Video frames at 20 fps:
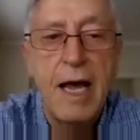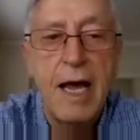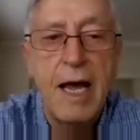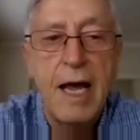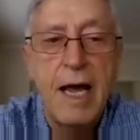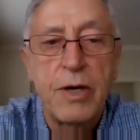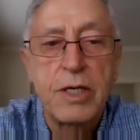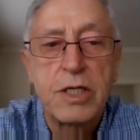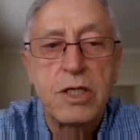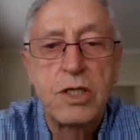
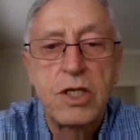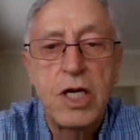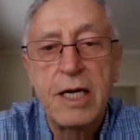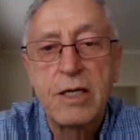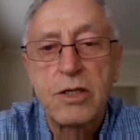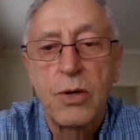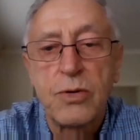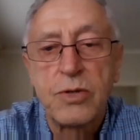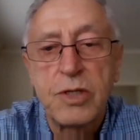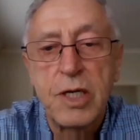So it's
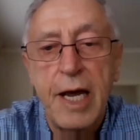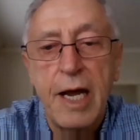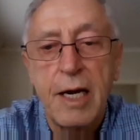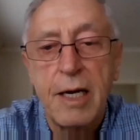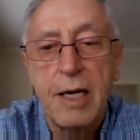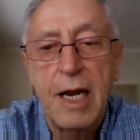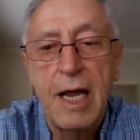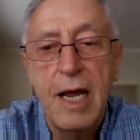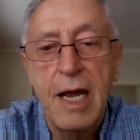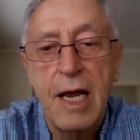gentle
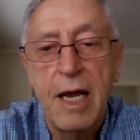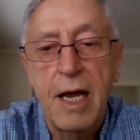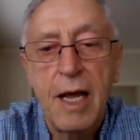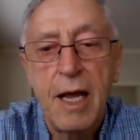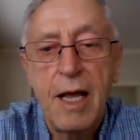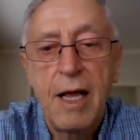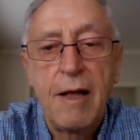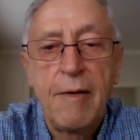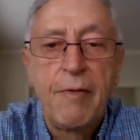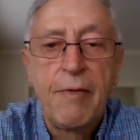technique,
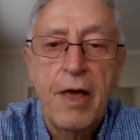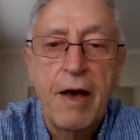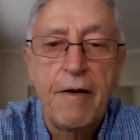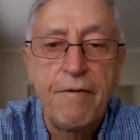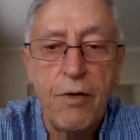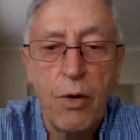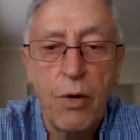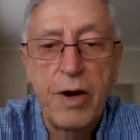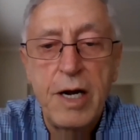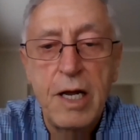
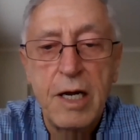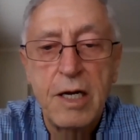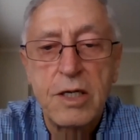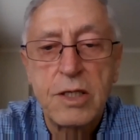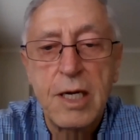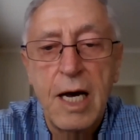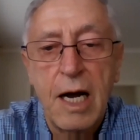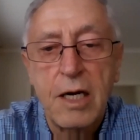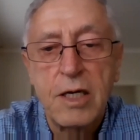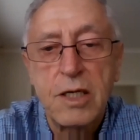avoiding
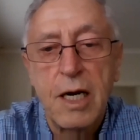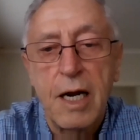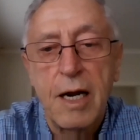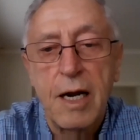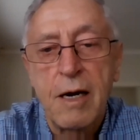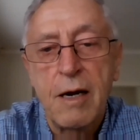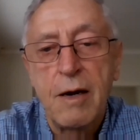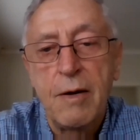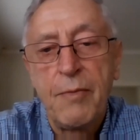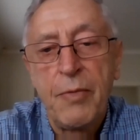
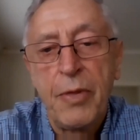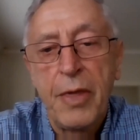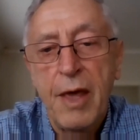suction.